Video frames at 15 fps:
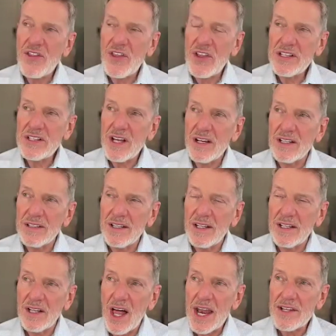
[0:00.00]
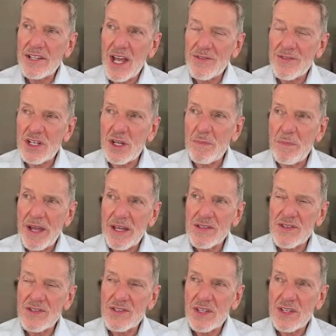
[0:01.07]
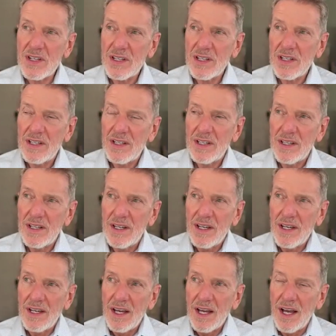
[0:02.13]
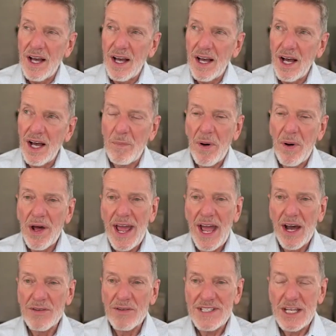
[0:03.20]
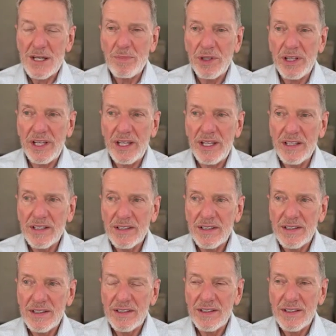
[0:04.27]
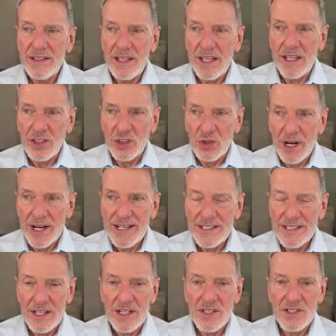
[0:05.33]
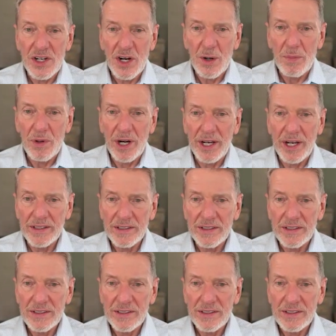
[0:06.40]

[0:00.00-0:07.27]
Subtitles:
think a lot of times it depends upon how deeply ingrained it is in our brain.